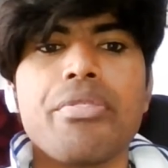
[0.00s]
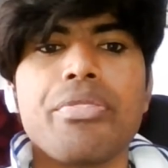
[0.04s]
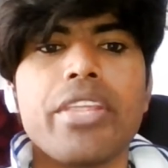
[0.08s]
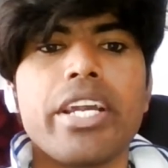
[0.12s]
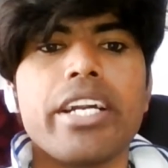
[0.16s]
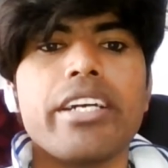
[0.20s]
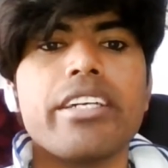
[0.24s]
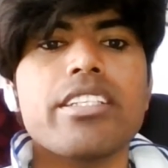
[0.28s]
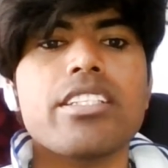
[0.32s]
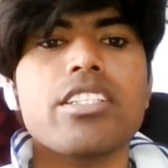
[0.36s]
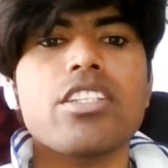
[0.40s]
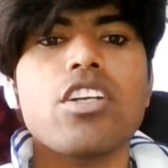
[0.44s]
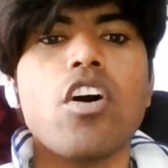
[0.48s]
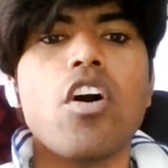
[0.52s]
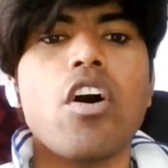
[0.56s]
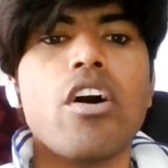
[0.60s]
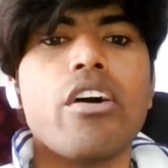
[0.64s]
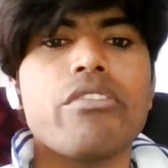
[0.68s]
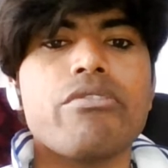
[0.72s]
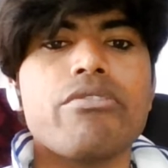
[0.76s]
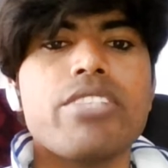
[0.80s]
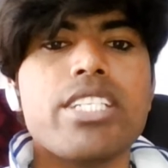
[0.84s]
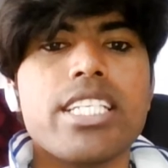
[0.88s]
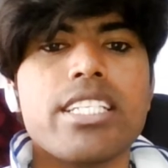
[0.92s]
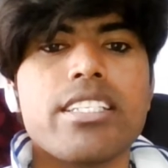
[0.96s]
Teresa
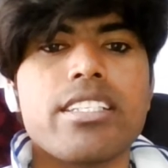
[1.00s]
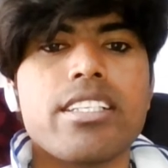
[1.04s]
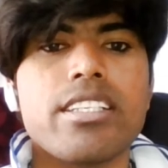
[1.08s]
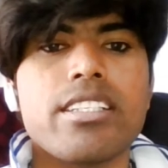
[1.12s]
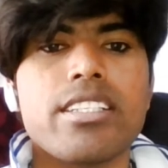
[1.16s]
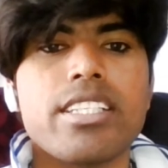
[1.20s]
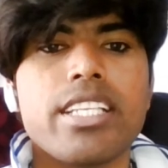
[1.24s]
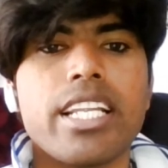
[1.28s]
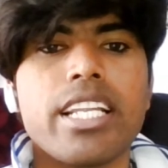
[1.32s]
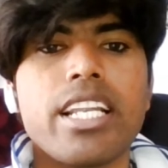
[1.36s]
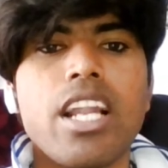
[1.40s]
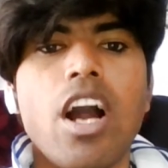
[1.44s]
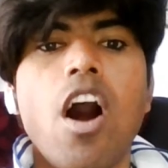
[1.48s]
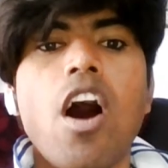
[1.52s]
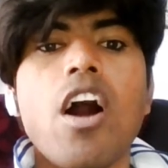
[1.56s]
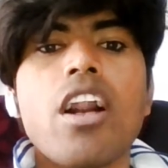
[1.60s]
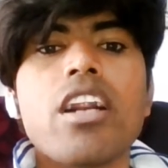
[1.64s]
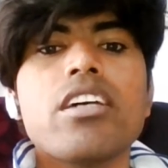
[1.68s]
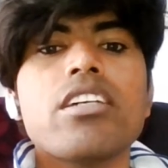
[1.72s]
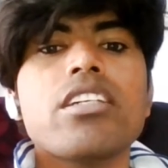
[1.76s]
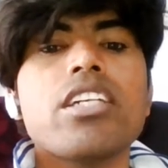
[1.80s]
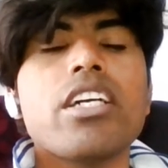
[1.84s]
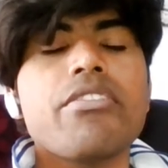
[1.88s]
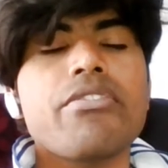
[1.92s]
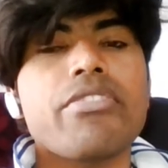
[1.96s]
of Jesus in
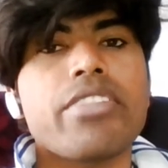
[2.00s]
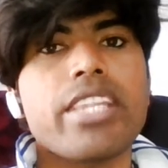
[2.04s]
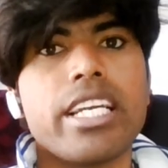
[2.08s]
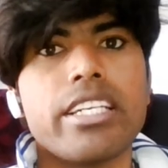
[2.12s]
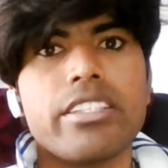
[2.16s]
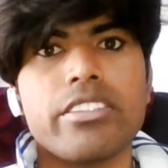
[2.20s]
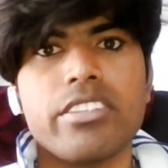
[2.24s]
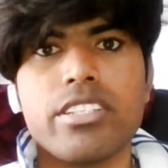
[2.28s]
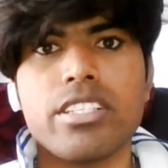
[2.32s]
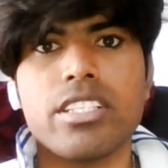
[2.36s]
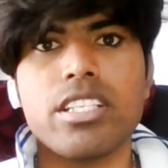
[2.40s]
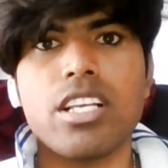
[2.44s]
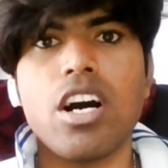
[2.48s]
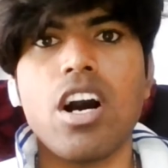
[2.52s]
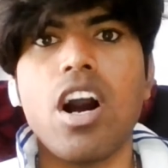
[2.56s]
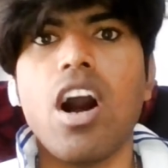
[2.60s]
honor of Teresa